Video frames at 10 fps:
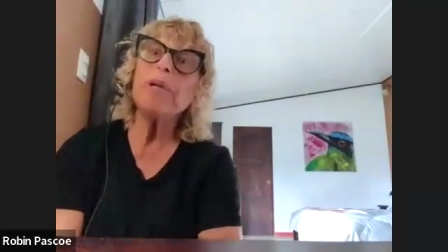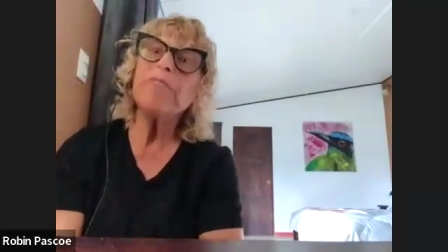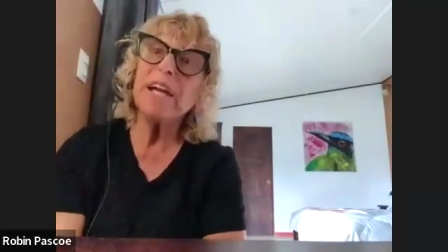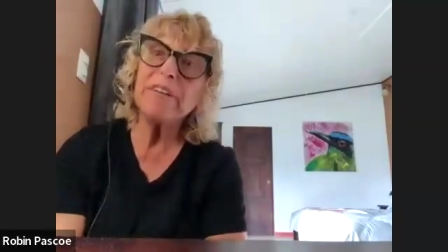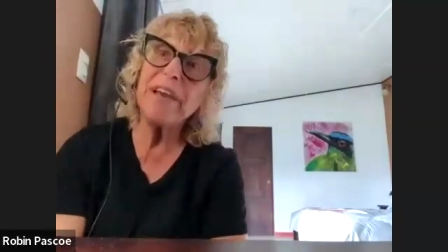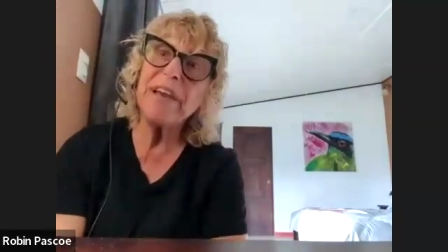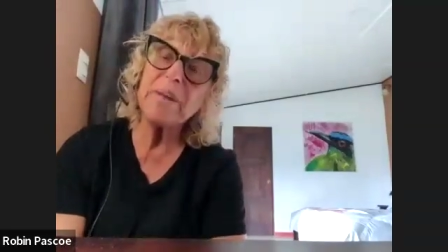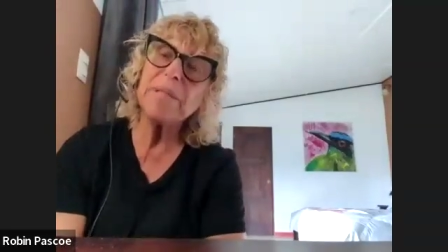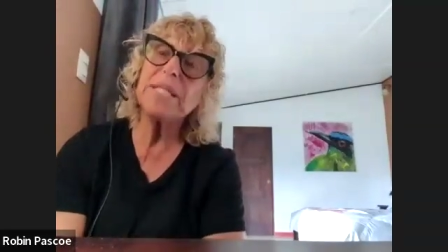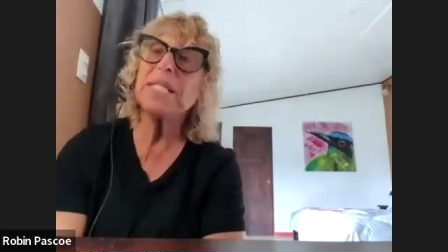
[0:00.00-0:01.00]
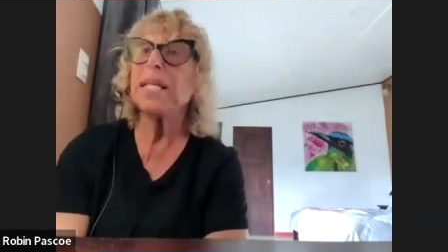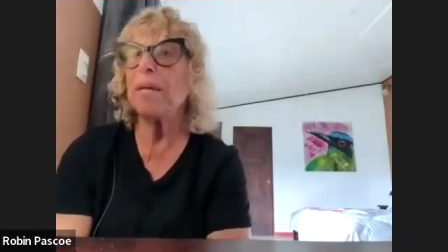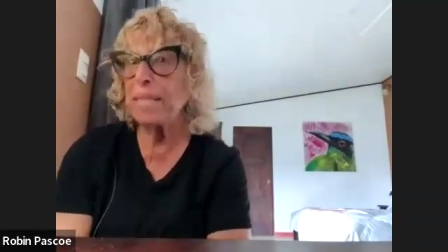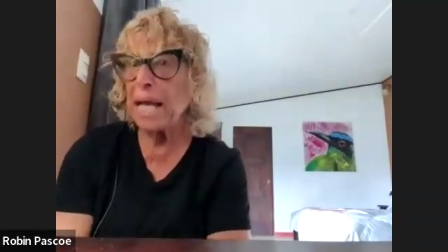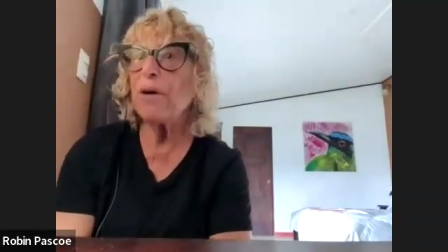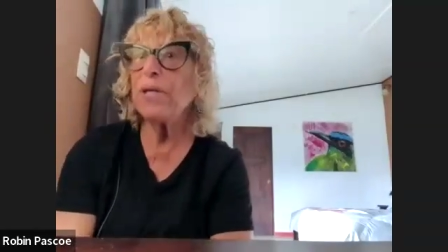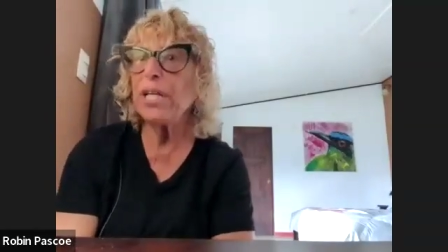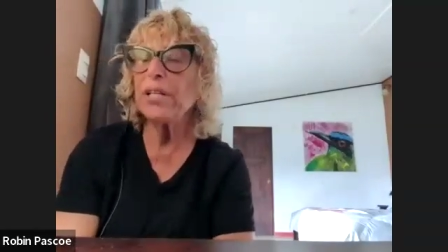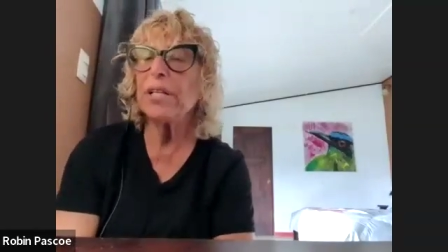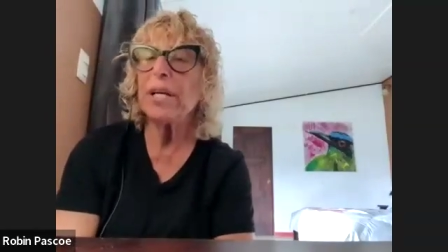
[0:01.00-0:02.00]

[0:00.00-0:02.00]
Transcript: invite families to come down here.